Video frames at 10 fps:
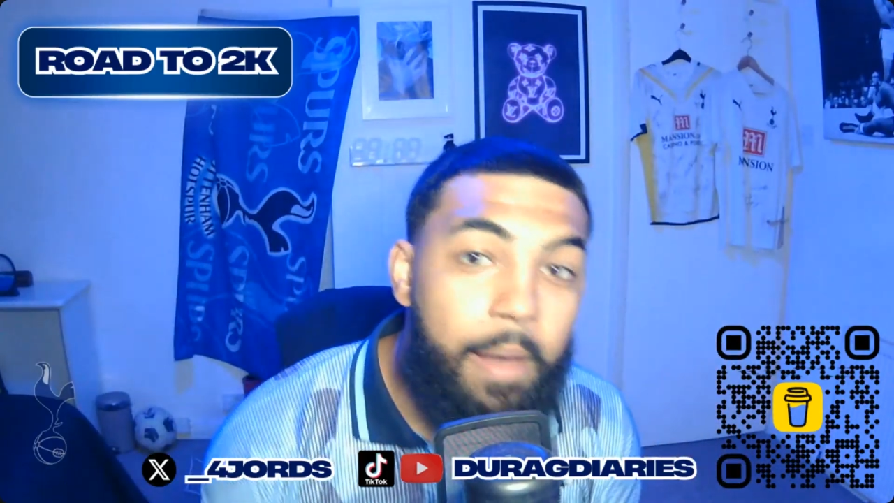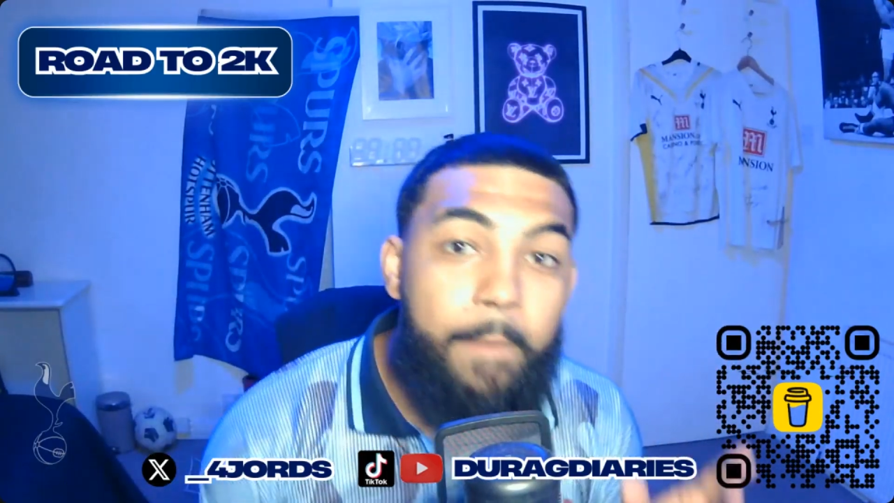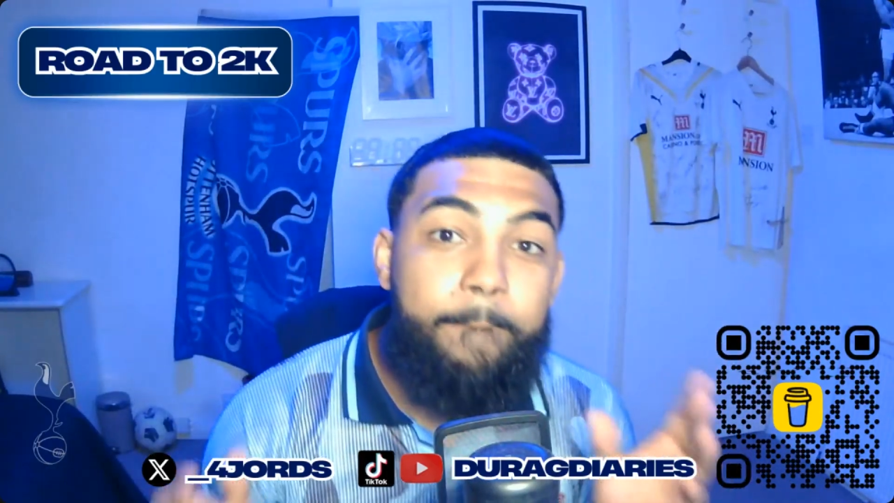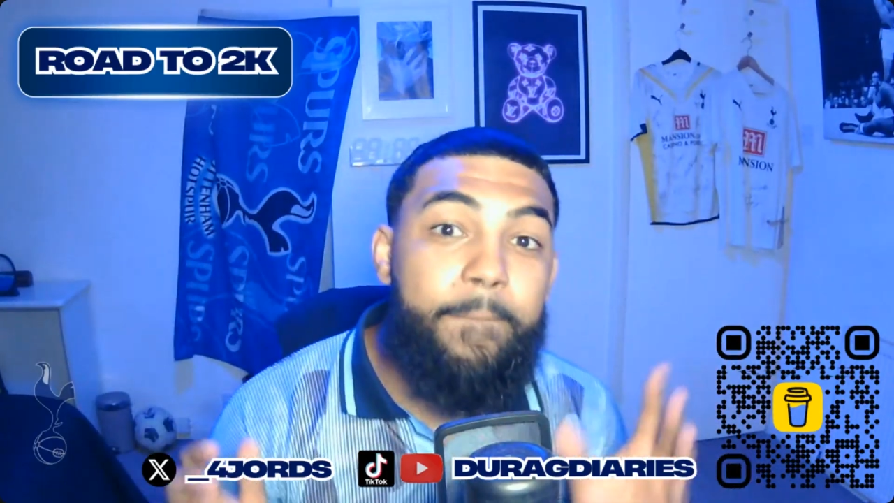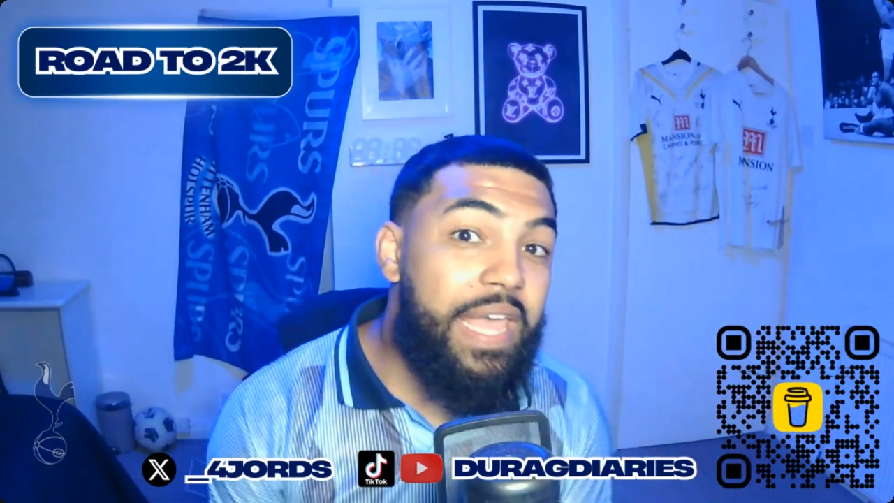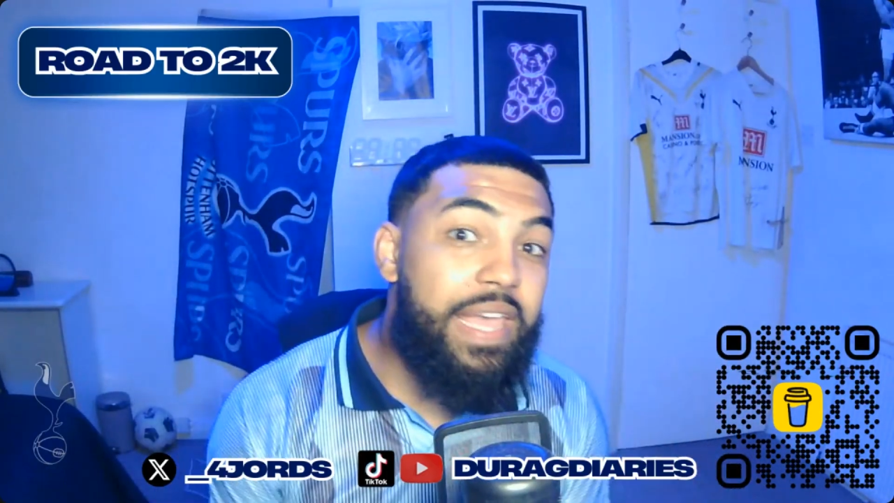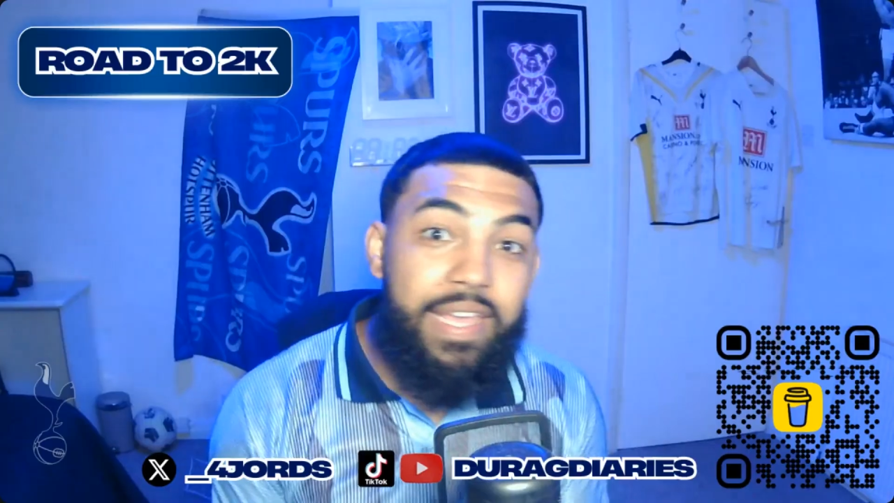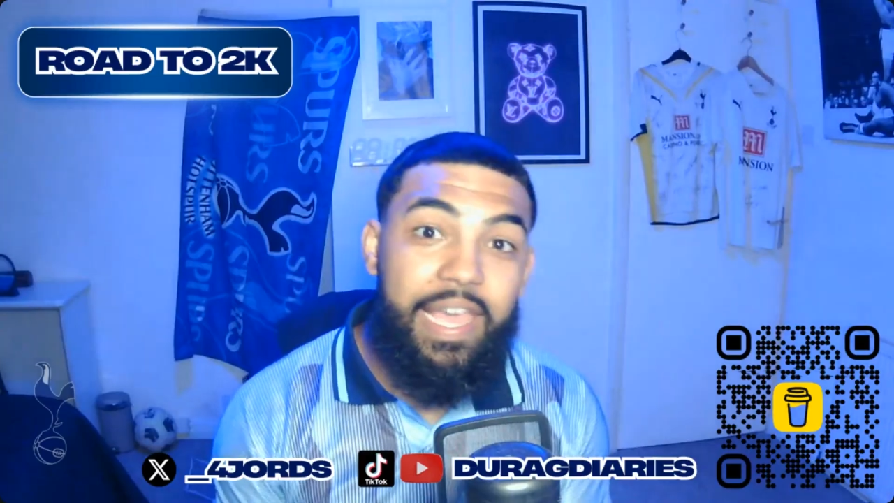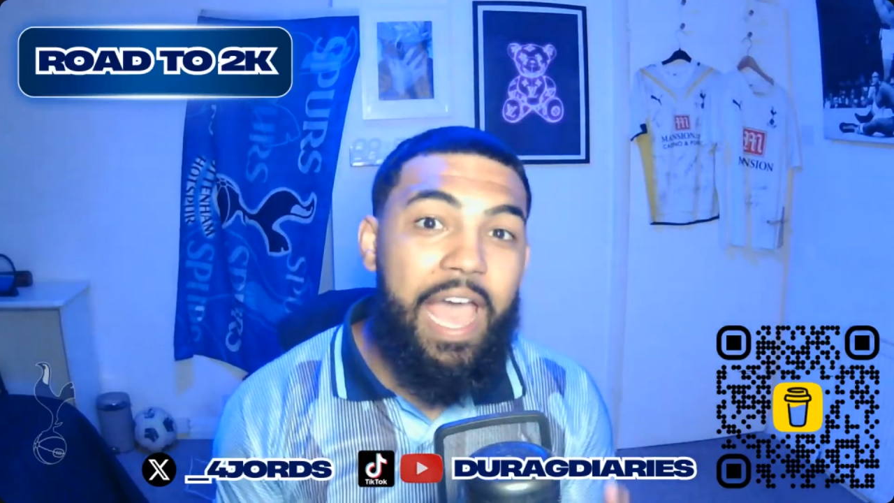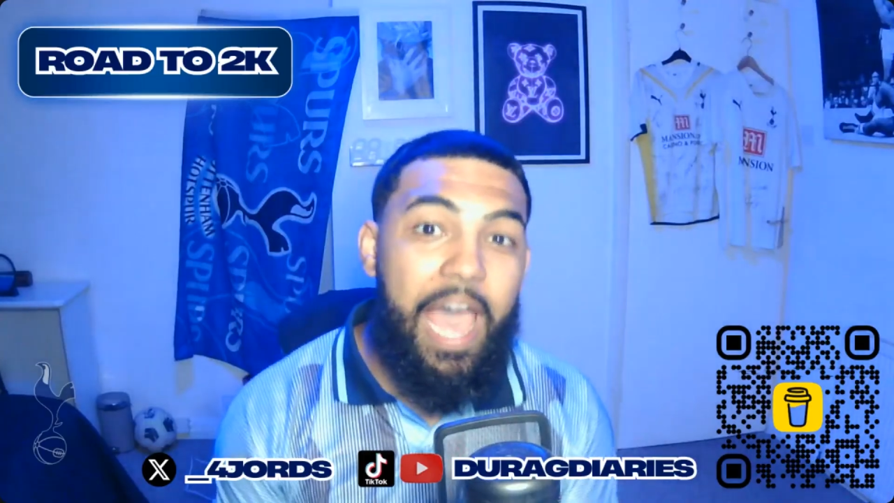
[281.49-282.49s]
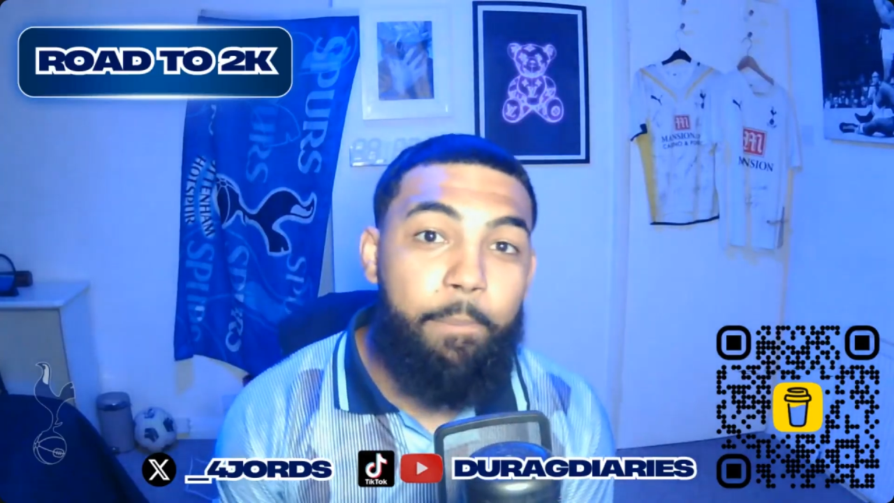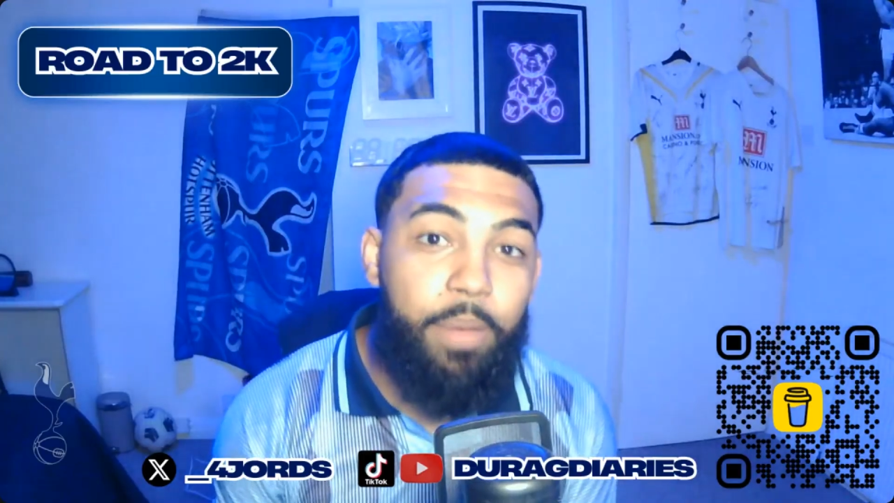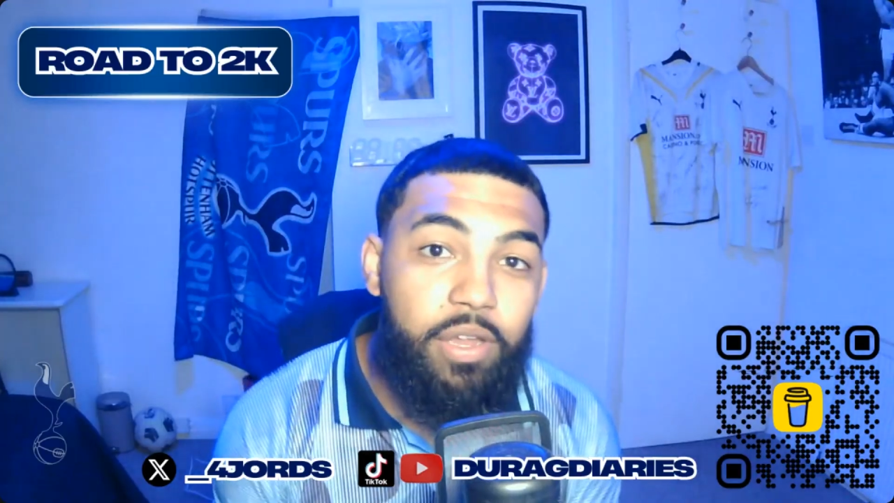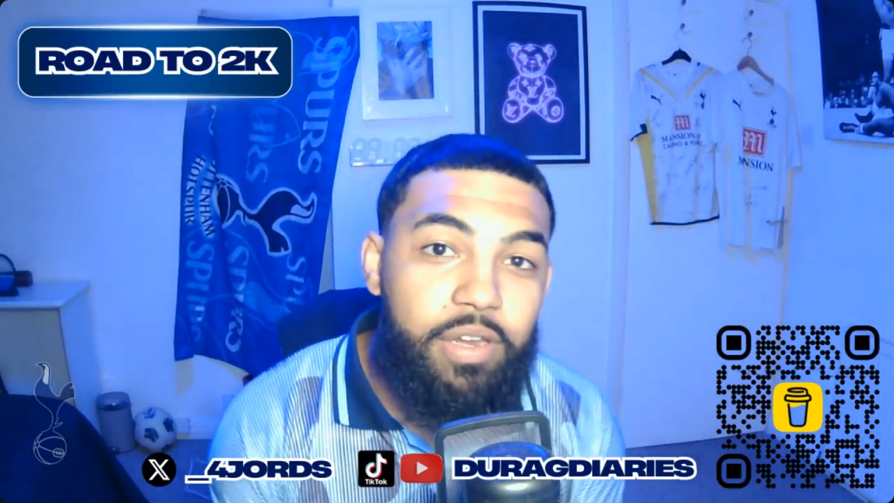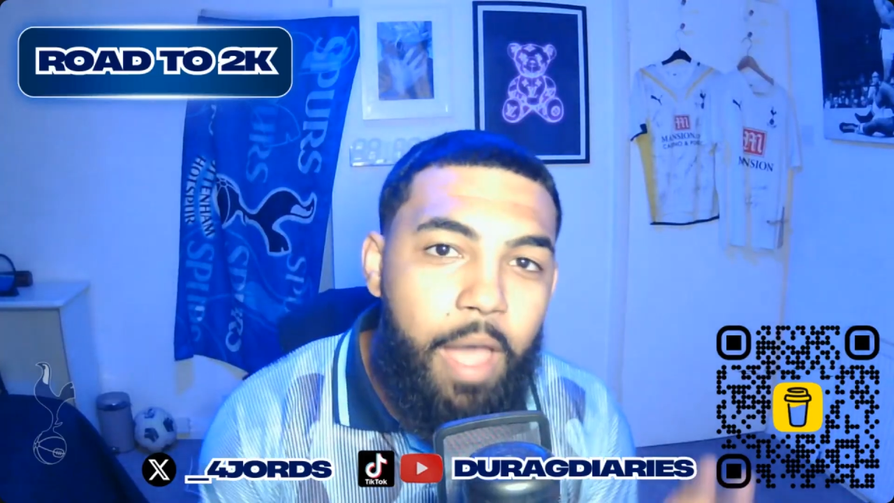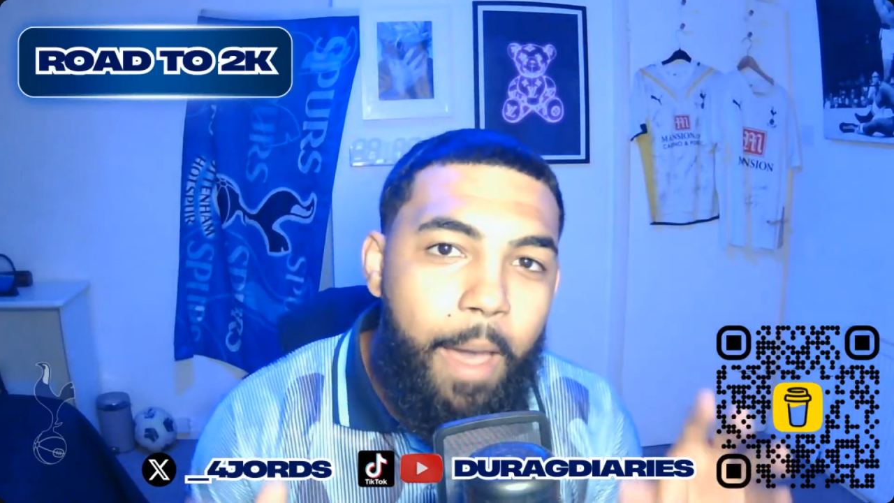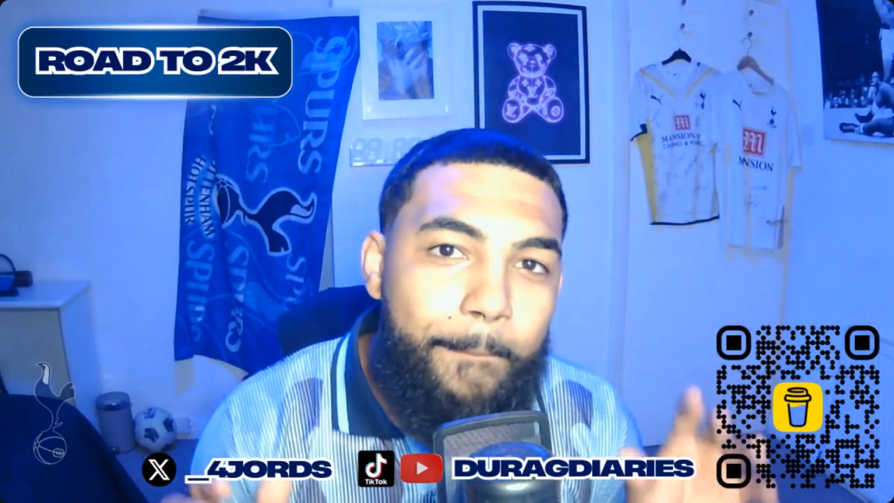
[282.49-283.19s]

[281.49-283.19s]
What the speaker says: Make it happen.